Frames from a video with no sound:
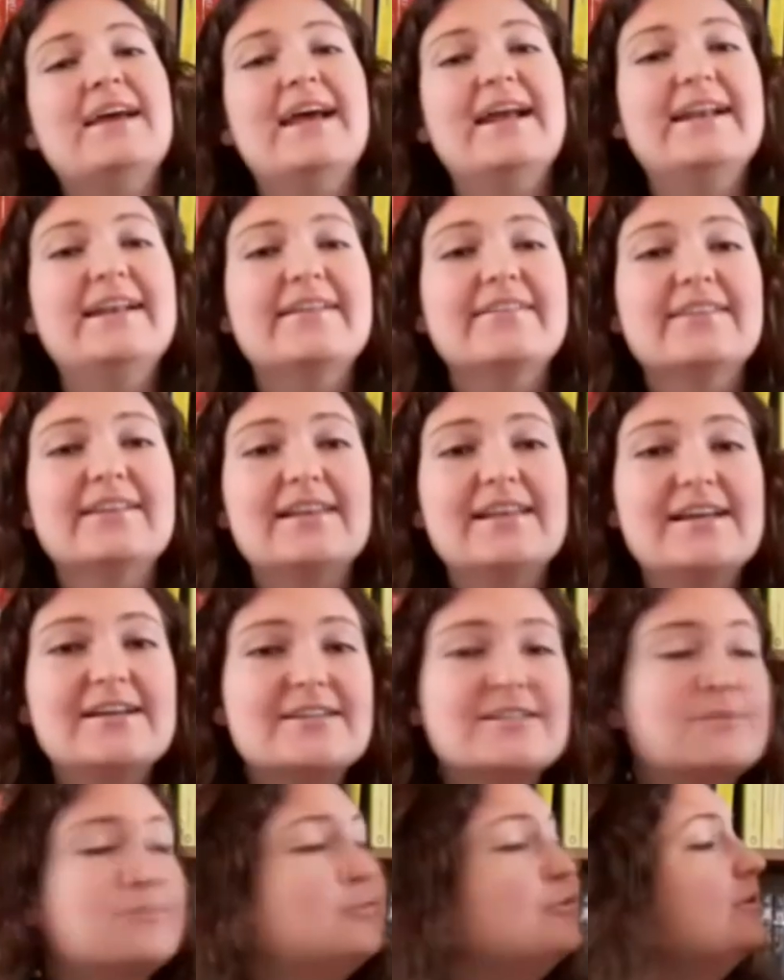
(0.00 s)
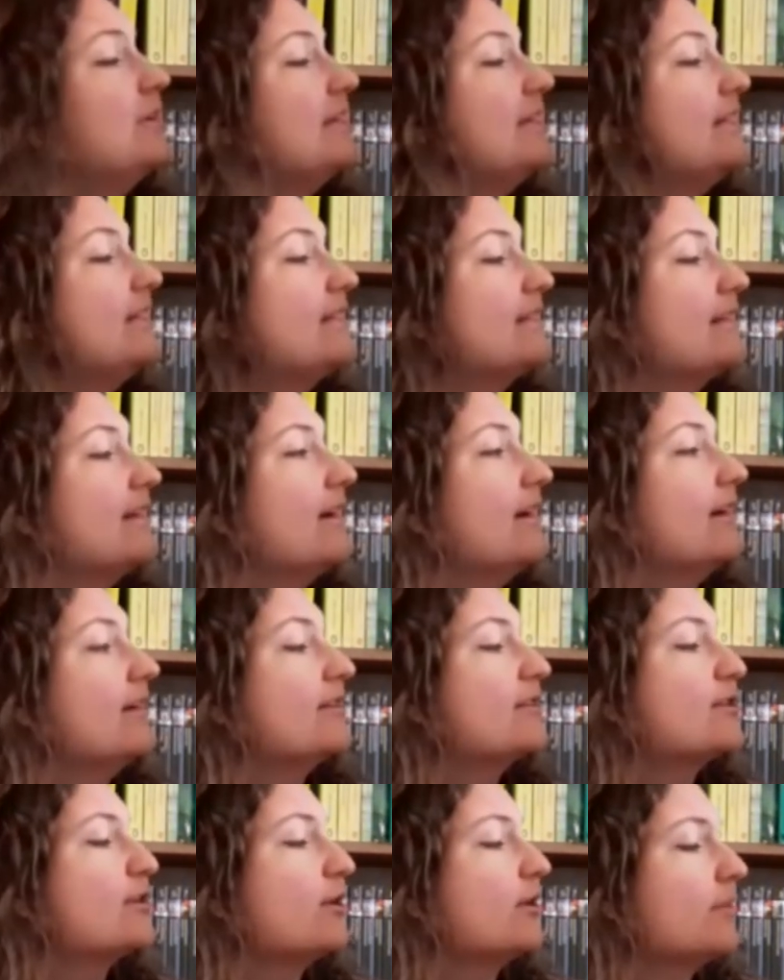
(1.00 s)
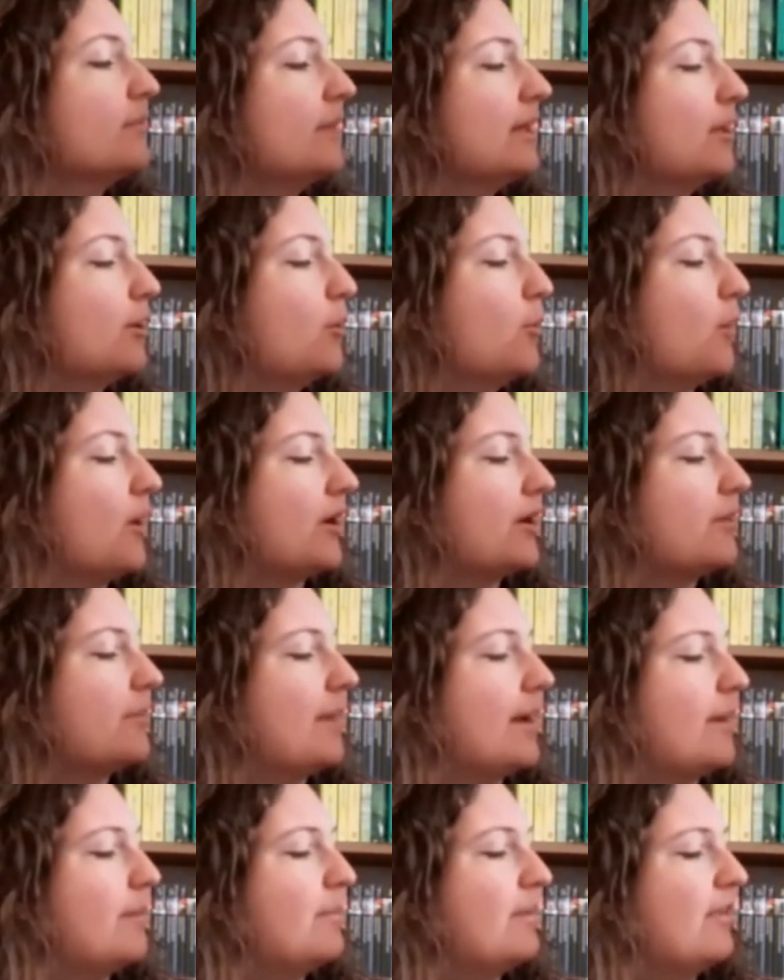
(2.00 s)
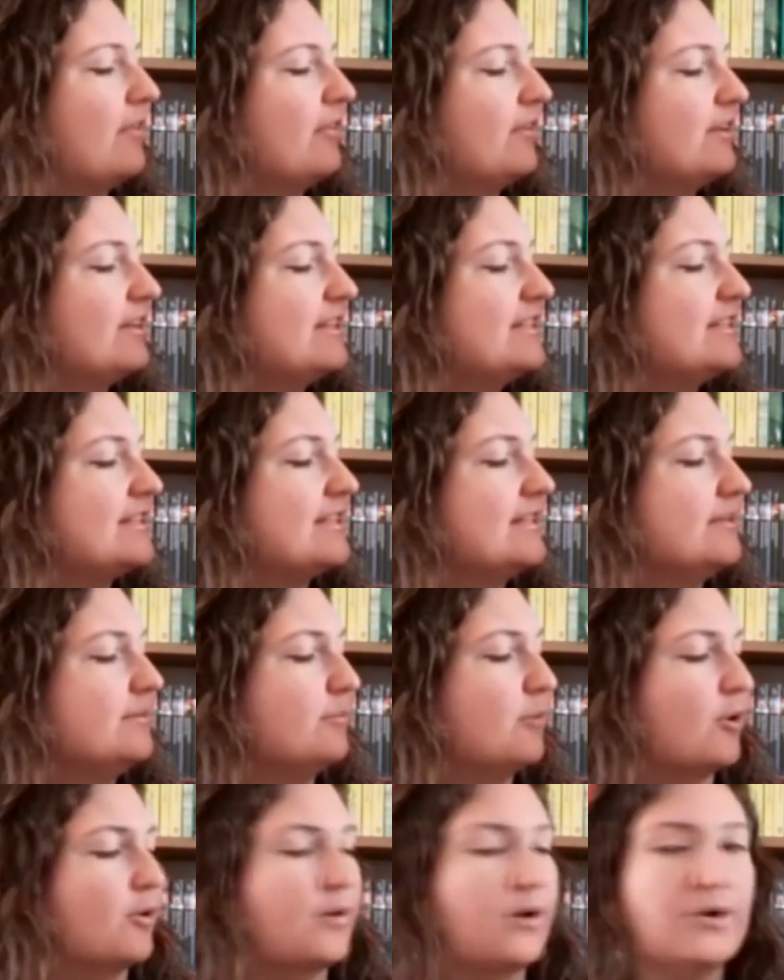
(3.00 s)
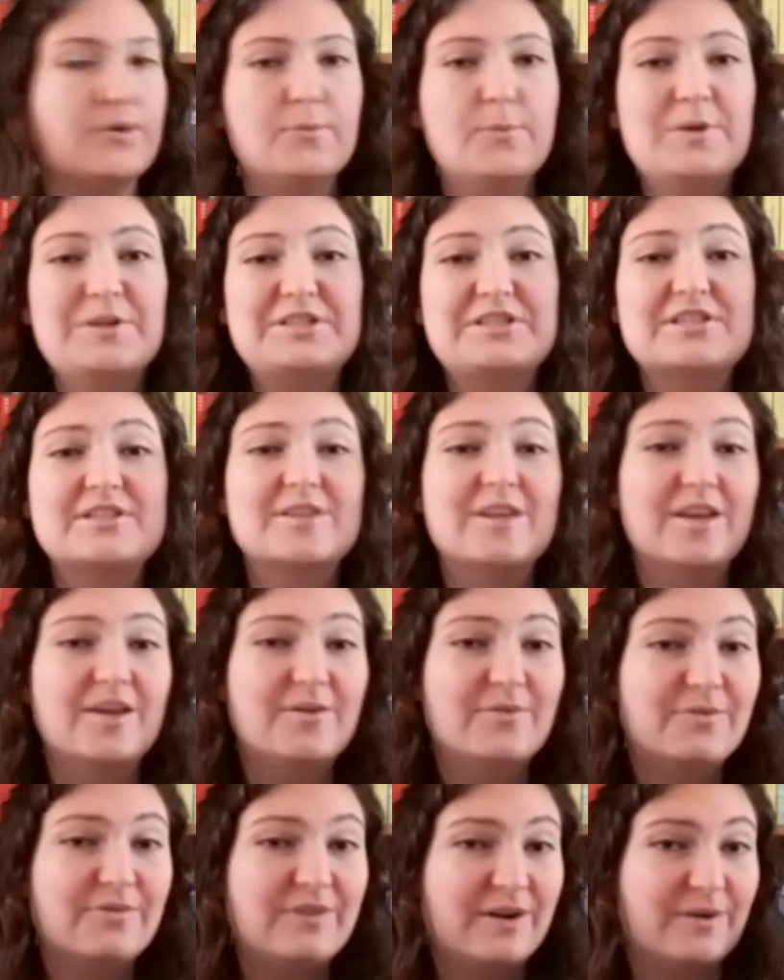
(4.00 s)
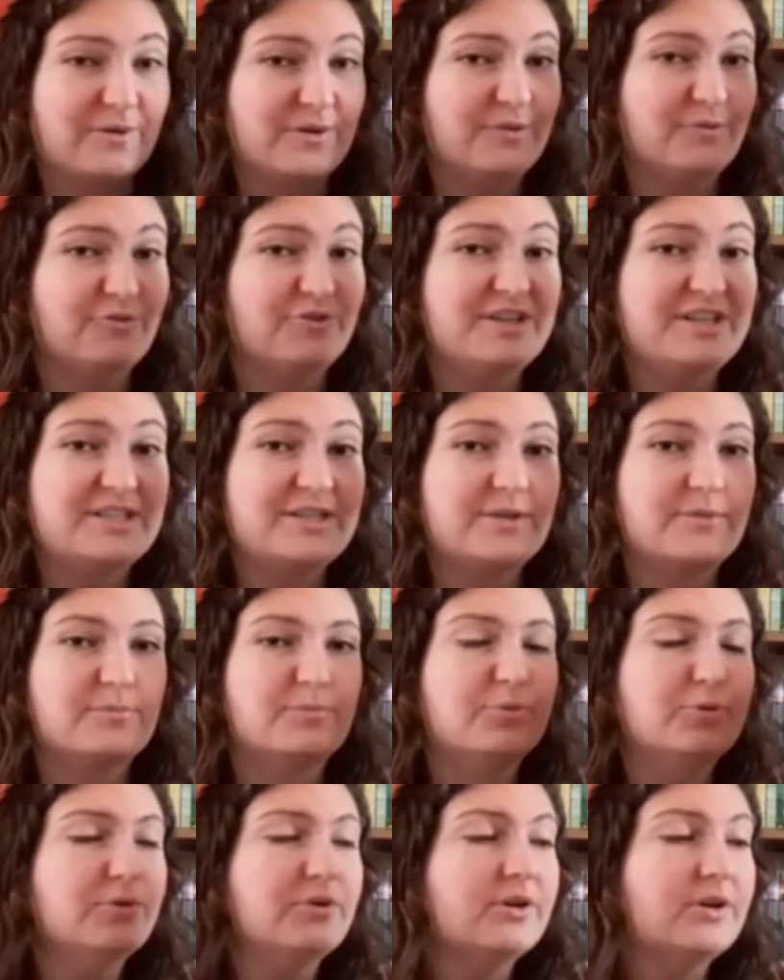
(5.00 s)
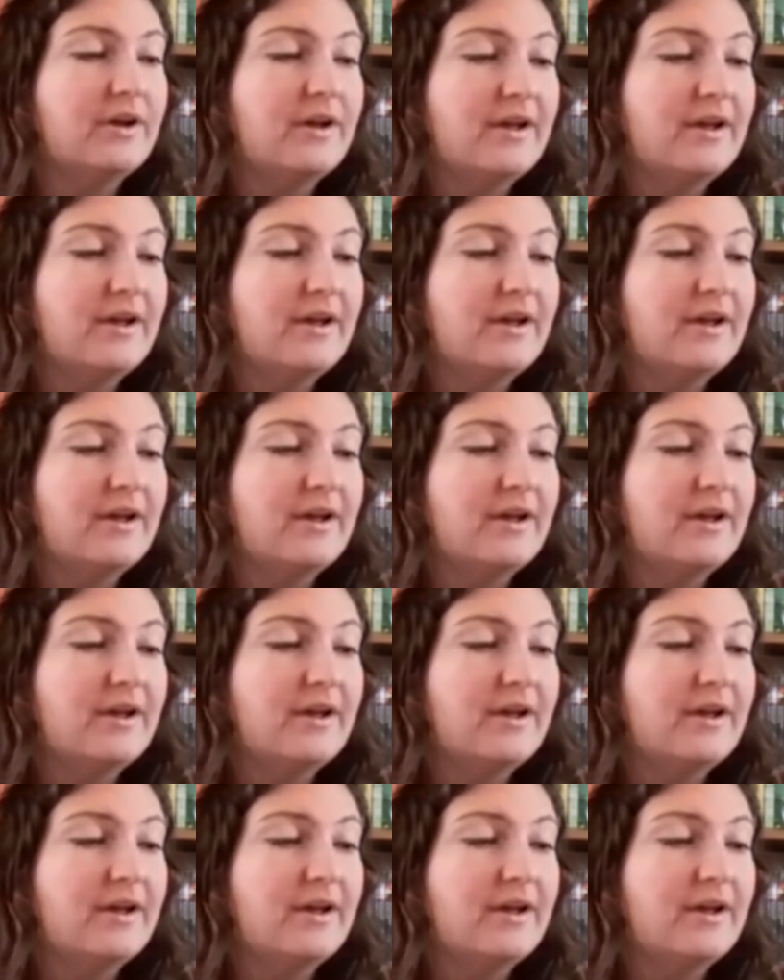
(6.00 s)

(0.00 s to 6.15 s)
And then the last book is A Song Below Water by Bethany C. Morrow, which is a very recent book.